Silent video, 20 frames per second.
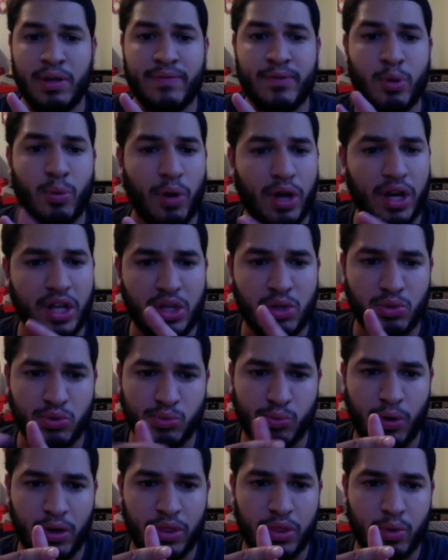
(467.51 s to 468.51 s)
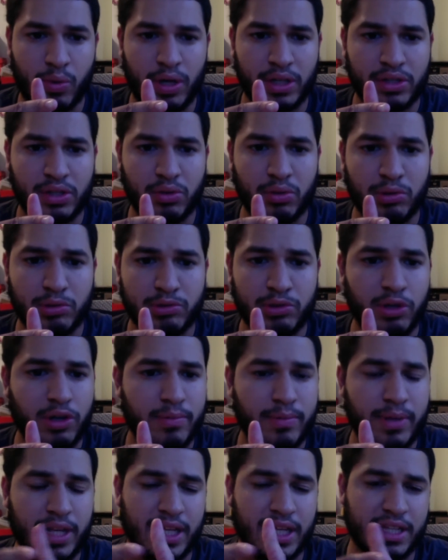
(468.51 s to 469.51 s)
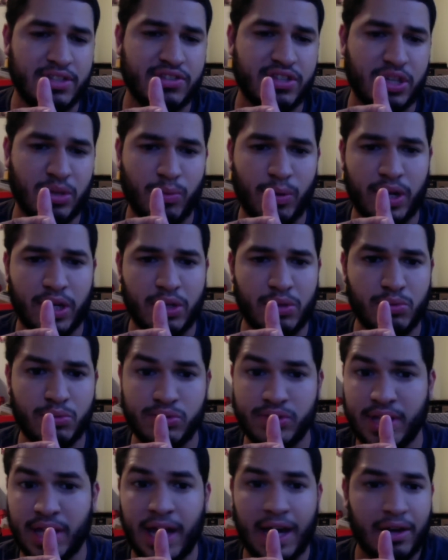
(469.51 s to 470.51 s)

if you want to use one throughout the whole tournament, like let's say you want to use,